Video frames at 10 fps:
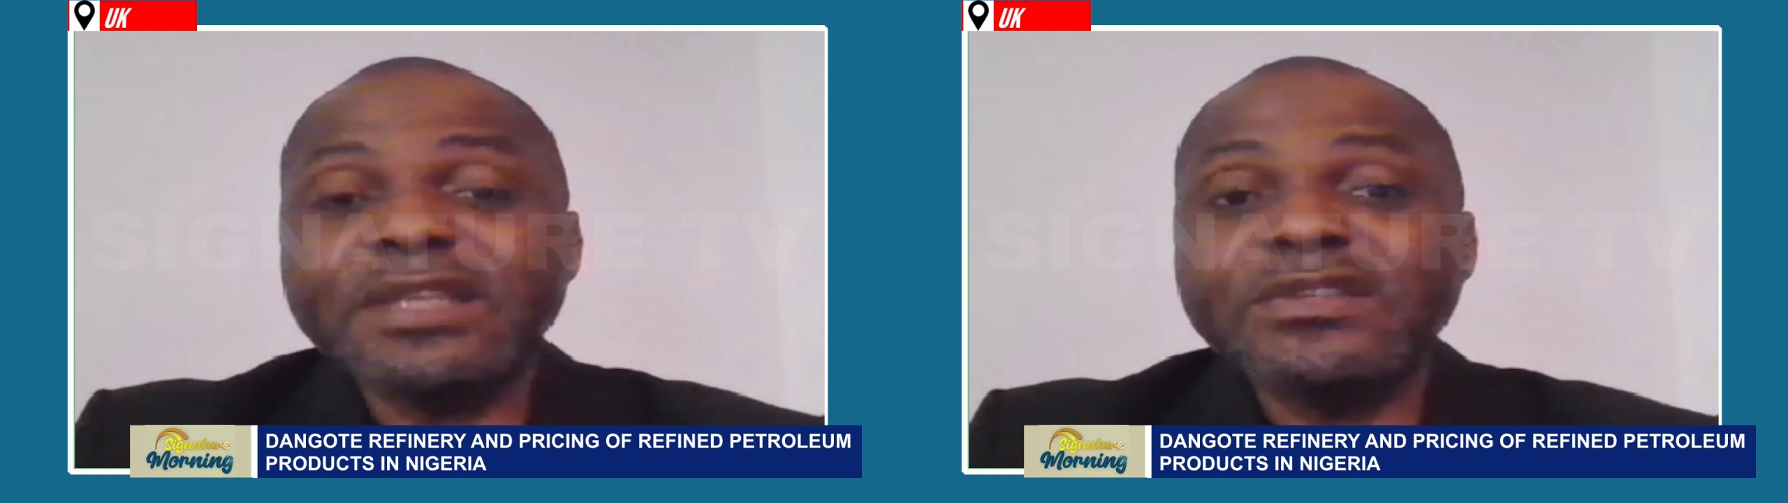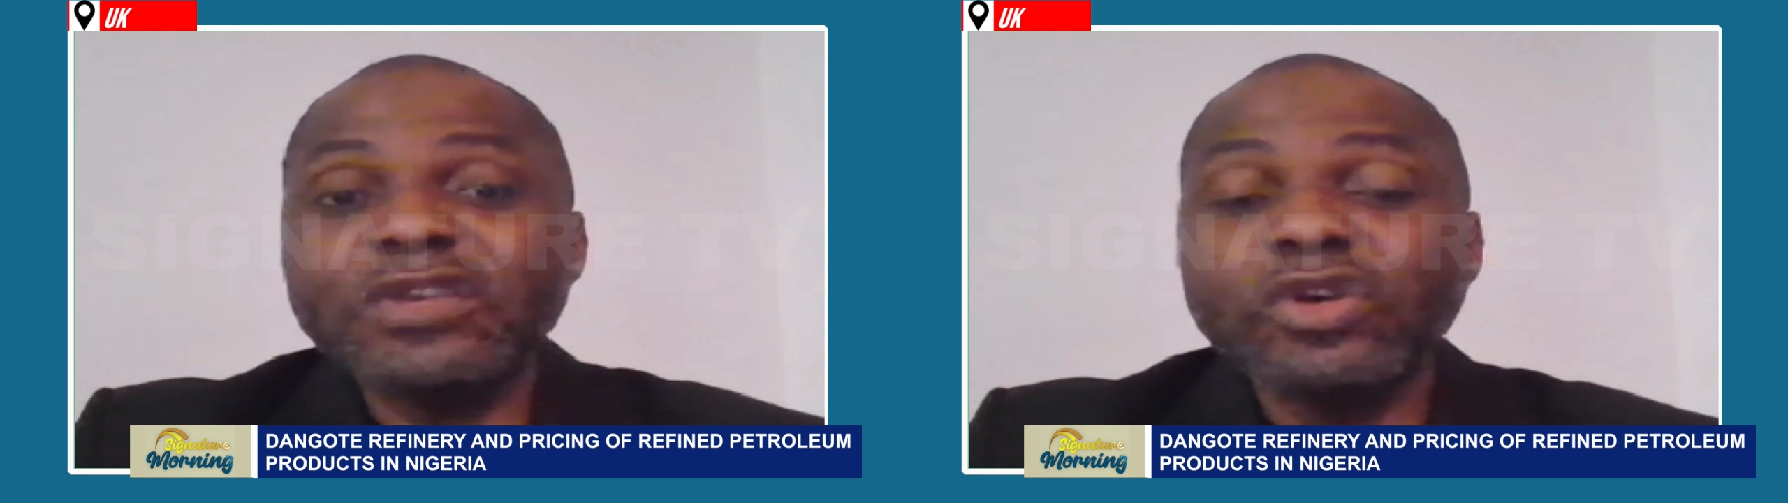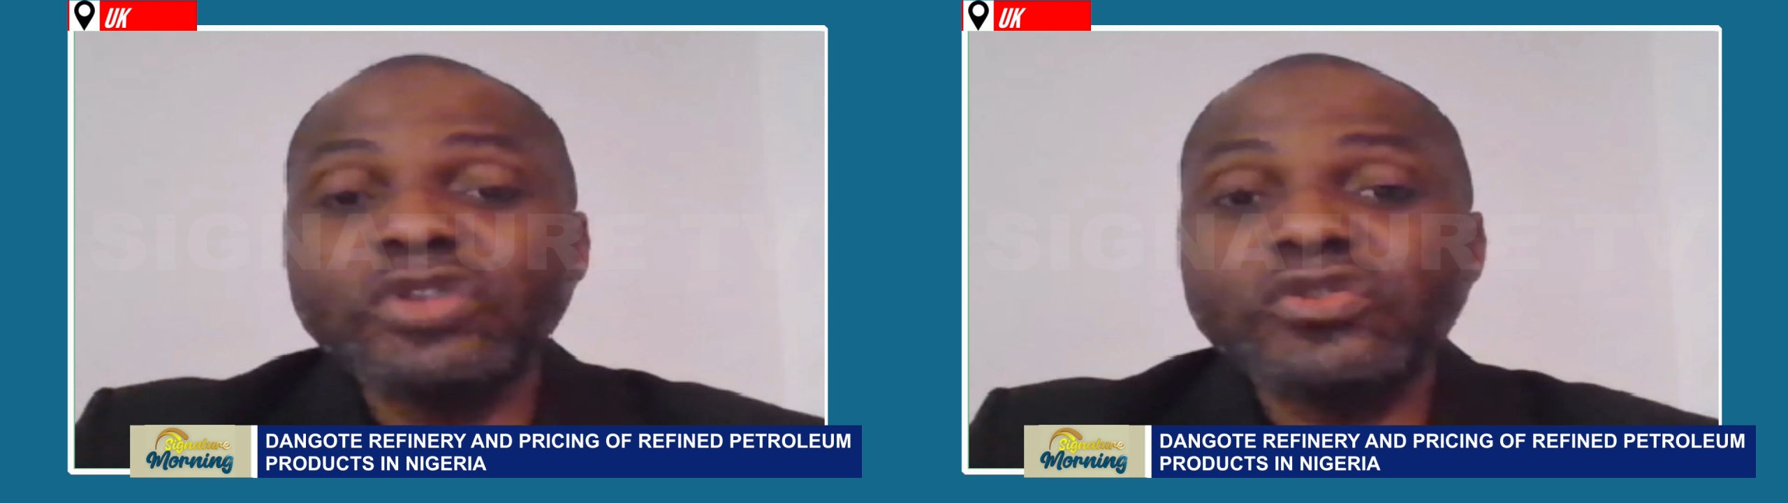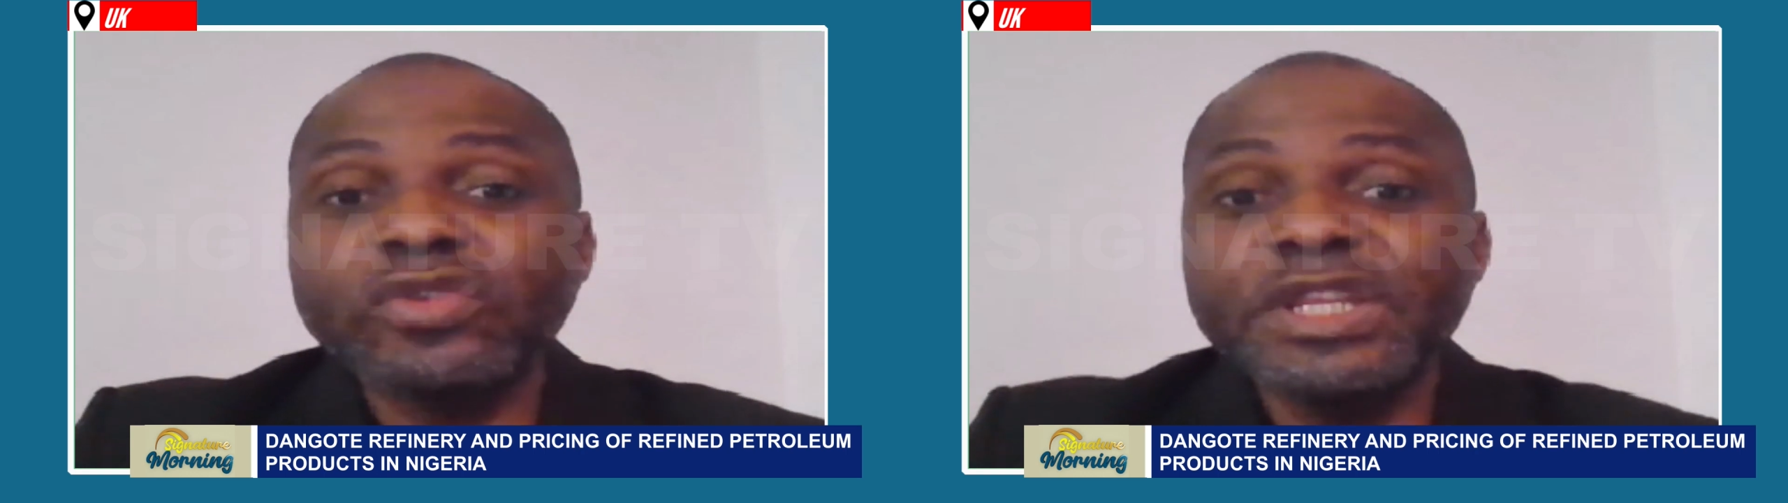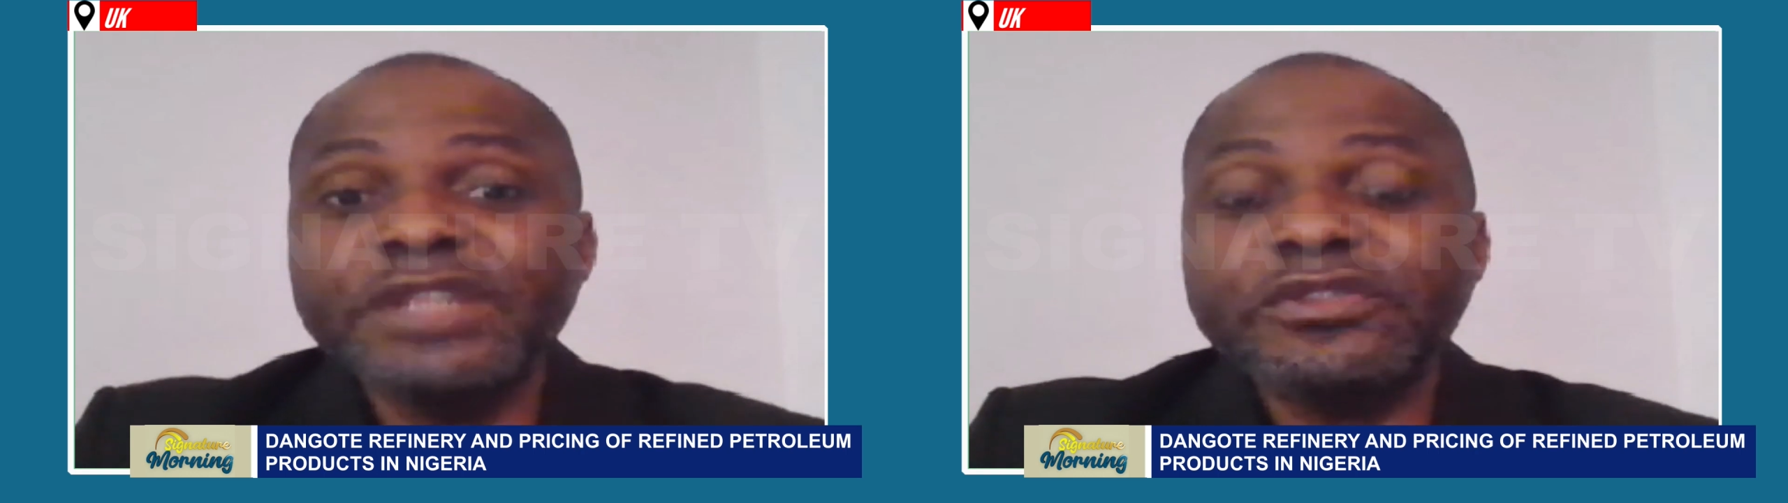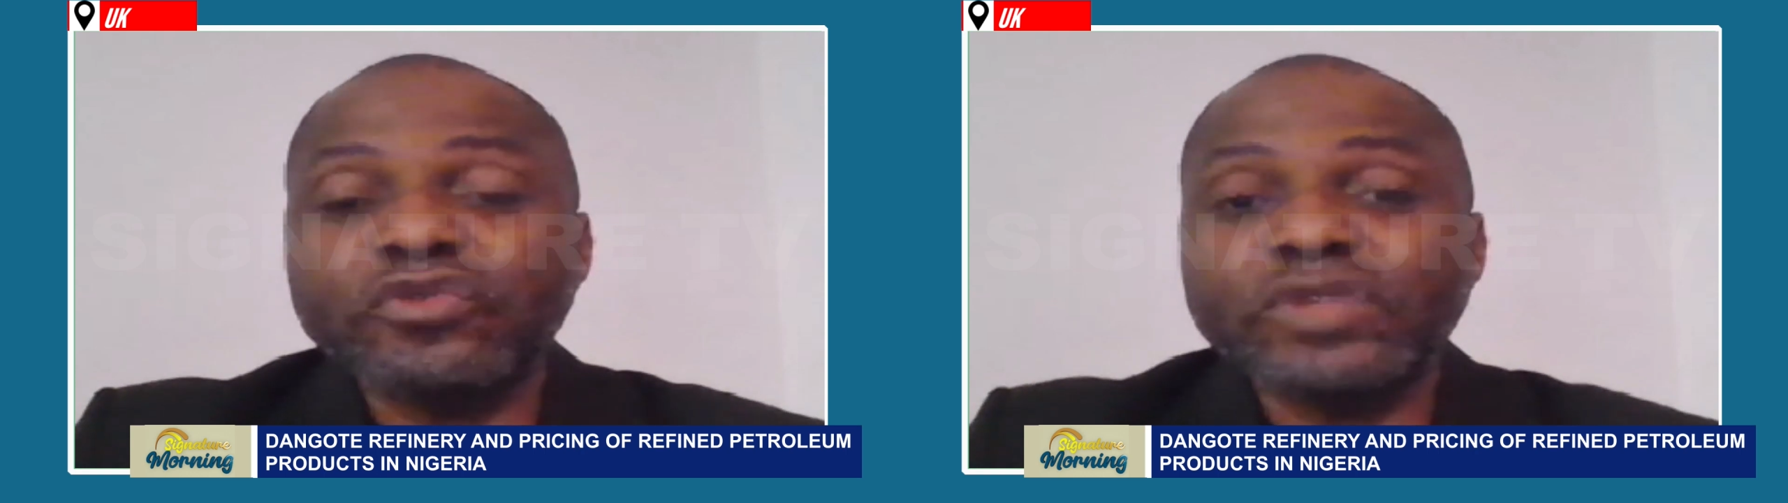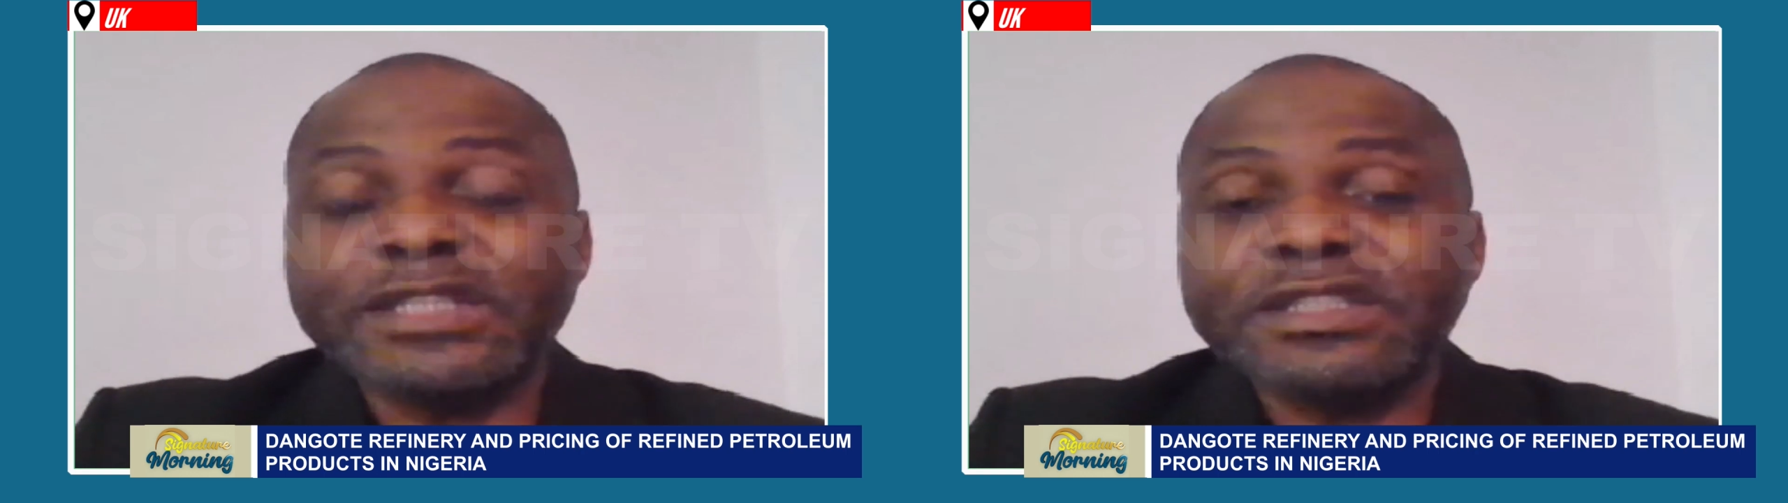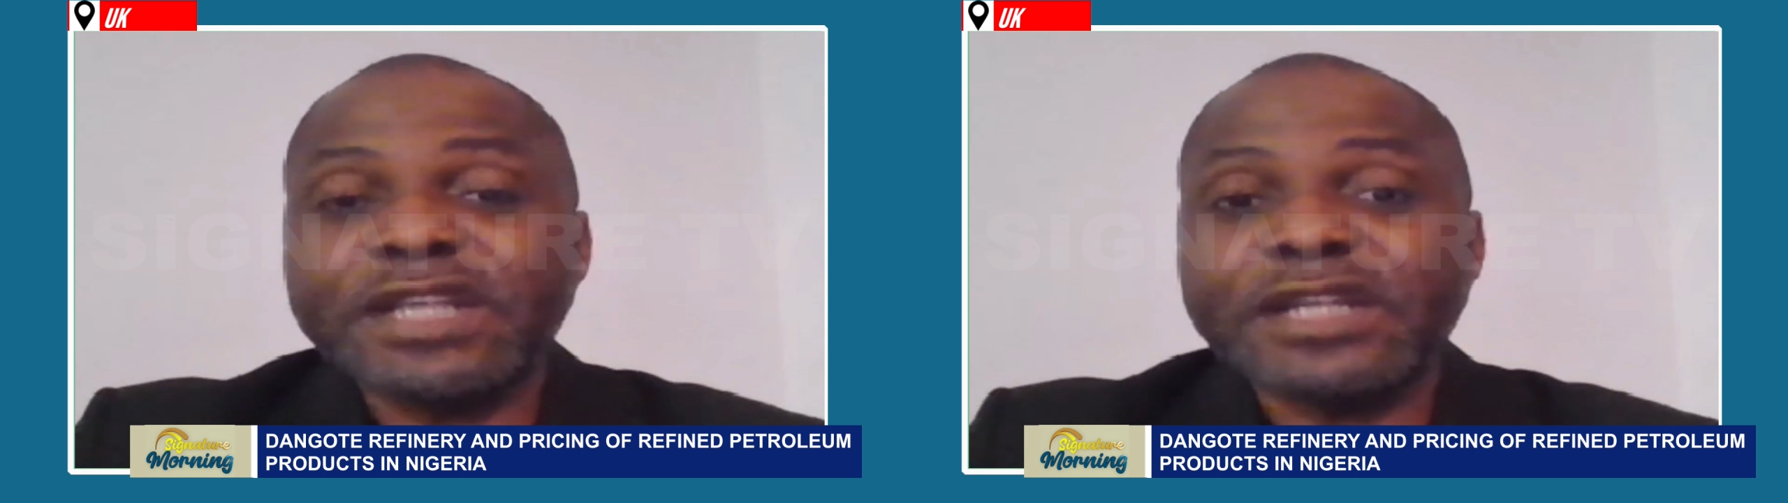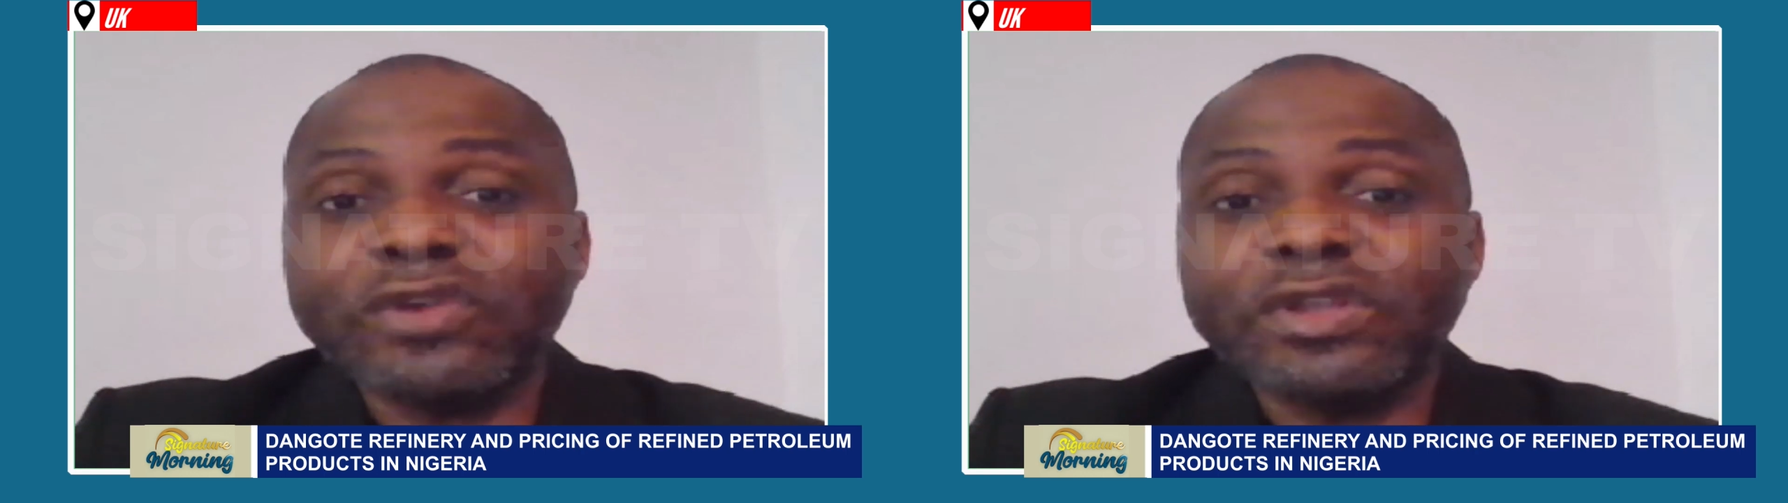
Is it going to lead to Nigeria